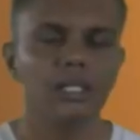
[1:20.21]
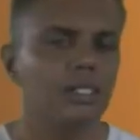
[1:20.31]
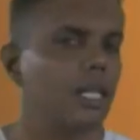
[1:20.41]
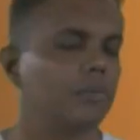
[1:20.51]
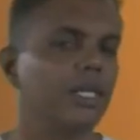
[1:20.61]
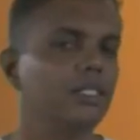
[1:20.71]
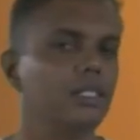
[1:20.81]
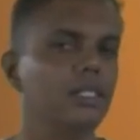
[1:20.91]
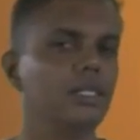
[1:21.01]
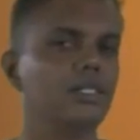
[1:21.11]
Just like
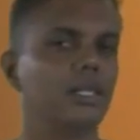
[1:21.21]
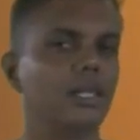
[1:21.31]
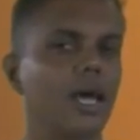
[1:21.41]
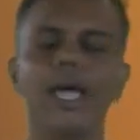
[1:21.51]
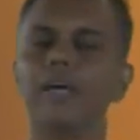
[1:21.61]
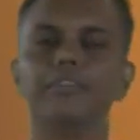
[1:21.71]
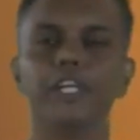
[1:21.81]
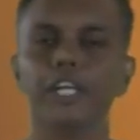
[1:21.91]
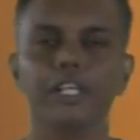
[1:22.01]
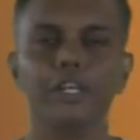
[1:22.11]
Mancini said, I haven't
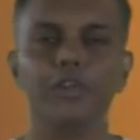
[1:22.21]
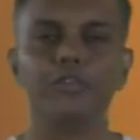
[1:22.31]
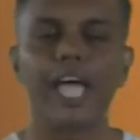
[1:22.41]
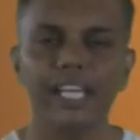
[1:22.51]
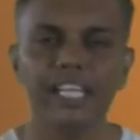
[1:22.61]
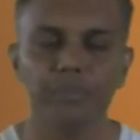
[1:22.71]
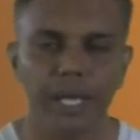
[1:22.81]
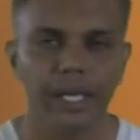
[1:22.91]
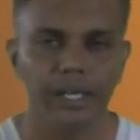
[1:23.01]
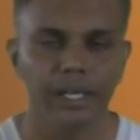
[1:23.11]
heard of any
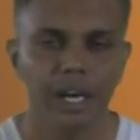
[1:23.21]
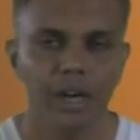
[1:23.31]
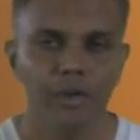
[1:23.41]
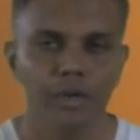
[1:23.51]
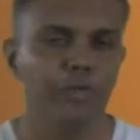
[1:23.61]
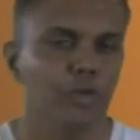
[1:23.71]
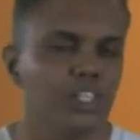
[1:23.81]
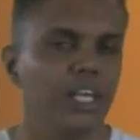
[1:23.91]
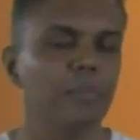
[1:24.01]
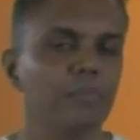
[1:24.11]
player
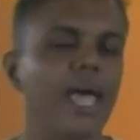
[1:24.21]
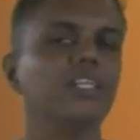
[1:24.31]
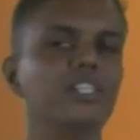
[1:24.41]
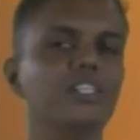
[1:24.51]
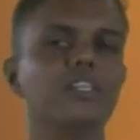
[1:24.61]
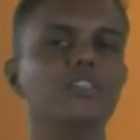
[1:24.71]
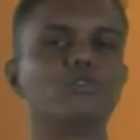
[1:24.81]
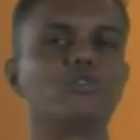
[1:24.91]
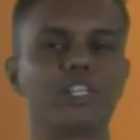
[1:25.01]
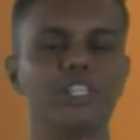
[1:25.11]
refusing a manager's
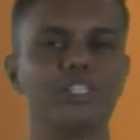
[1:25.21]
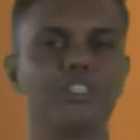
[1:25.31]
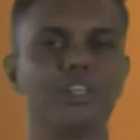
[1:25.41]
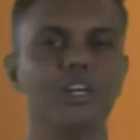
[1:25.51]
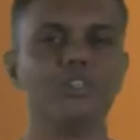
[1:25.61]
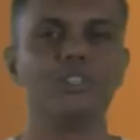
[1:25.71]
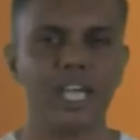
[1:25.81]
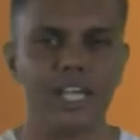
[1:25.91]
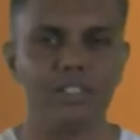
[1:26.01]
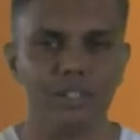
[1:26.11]
instructions to
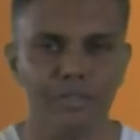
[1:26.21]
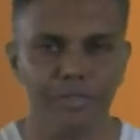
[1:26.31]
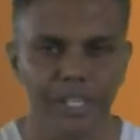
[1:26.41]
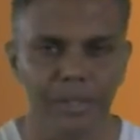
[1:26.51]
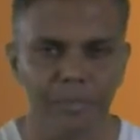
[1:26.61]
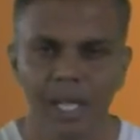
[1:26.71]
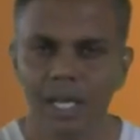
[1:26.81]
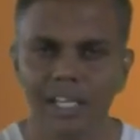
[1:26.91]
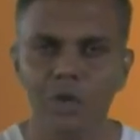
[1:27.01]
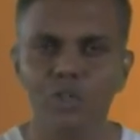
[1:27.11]
take to the field,
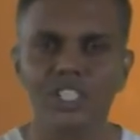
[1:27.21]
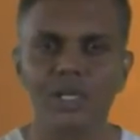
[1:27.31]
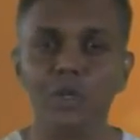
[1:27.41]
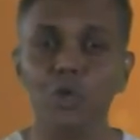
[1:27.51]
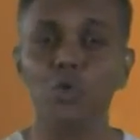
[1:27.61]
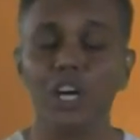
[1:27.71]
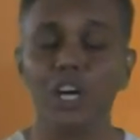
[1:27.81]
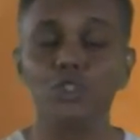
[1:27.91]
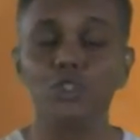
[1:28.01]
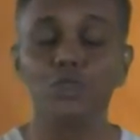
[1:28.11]
let alone someone who
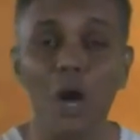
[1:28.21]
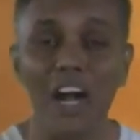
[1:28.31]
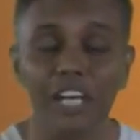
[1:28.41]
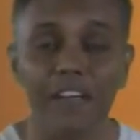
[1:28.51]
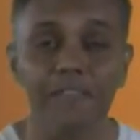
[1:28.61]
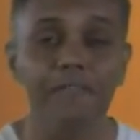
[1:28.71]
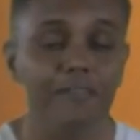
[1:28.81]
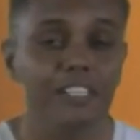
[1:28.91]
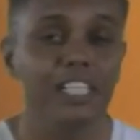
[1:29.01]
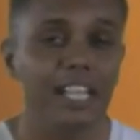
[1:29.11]
earns
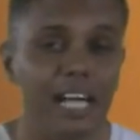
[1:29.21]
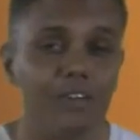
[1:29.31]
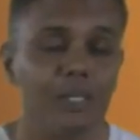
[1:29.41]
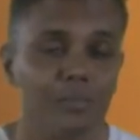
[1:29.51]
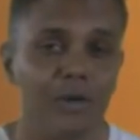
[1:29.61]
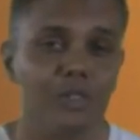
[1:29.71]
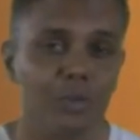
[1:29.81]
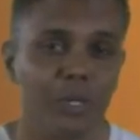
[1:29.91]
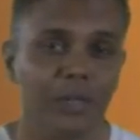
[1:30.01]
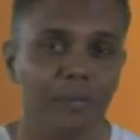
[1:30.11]
£250,000
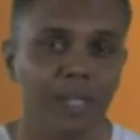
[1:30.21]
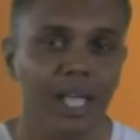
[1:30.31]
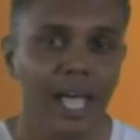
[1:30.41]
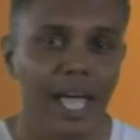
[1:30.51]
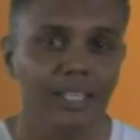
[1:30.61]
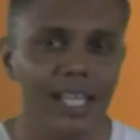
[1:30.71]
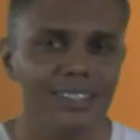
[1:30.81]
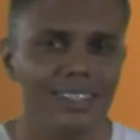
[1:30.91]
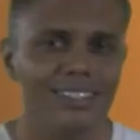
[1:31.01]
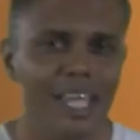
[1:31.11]
a week. And that's
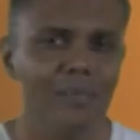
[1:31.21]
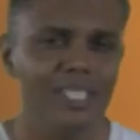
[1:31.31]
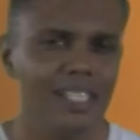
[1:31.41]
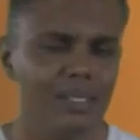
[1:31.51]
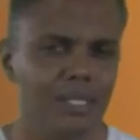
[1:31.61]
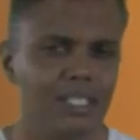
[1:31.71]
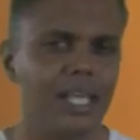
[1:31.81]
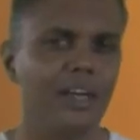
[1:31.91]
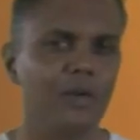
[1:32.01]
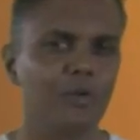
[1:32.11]
the same sentiments
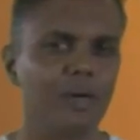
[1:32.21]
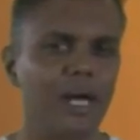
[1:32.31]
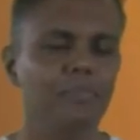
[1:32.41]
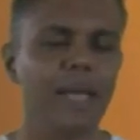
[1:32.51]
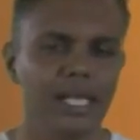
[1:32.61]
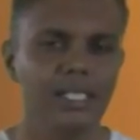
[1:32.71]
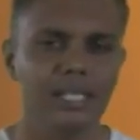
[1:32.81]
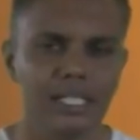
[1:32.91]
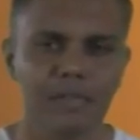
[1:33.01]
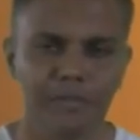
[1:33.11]
echoed by many
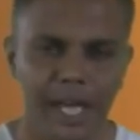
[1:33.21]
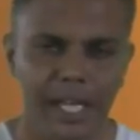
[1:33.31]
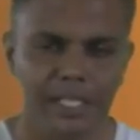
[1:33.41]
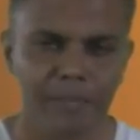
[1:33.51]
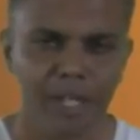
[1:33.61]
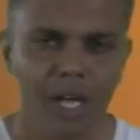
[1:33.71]
City fans.